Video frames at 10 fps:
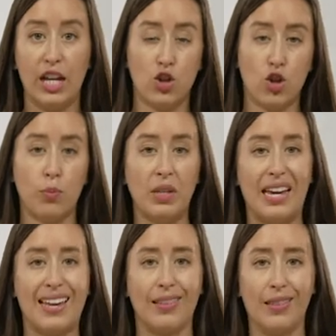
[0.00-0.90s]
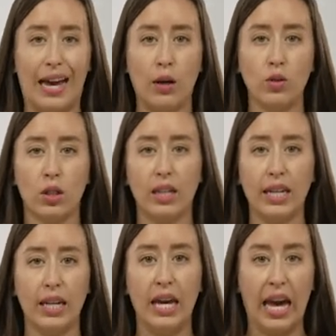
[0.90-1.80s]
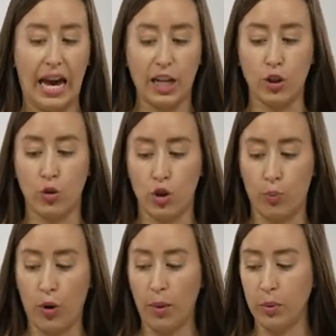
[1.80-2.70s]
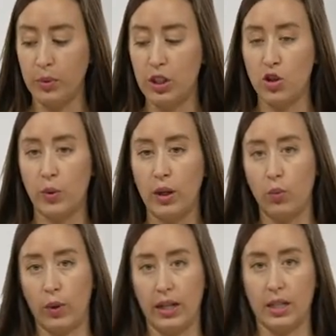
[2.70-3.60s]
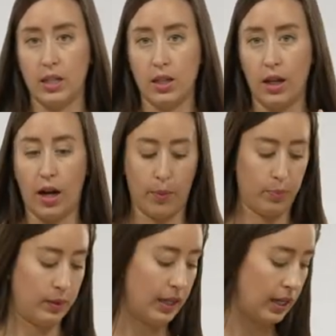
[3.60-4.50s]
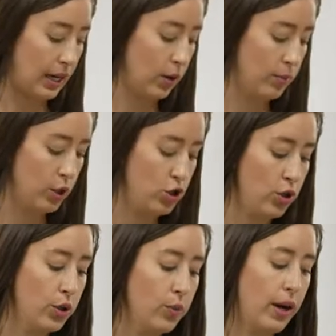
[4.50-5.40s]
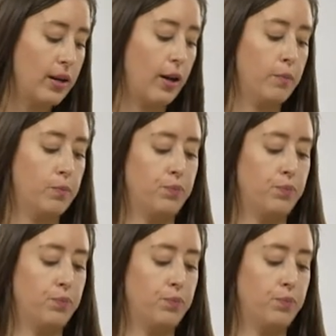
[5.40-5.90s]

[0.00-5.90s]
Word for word: It should be a loud click and you should probably do it when it's up, like how I'm gonna show you right now.